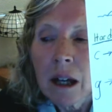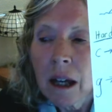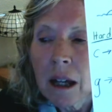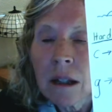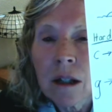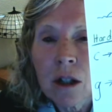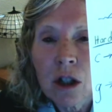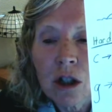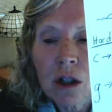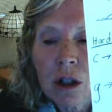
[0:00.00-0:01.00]
and
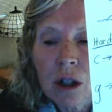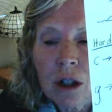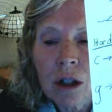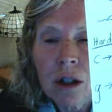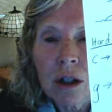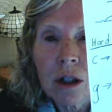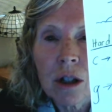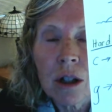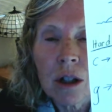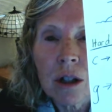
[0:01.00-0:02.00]
Ch,
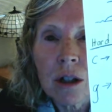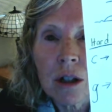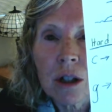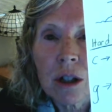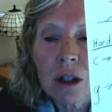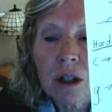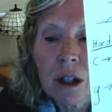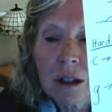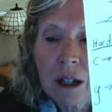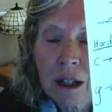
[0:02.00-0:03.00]
Ch, Ch, a
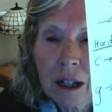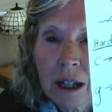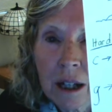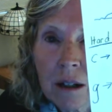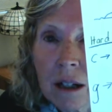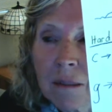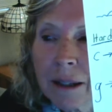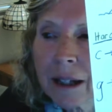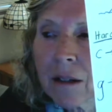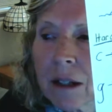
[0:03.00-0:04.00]
lot of air
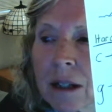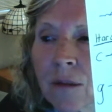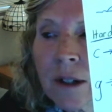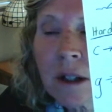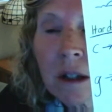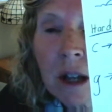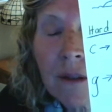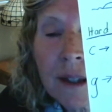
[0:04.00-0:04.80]
coming out. It's very soft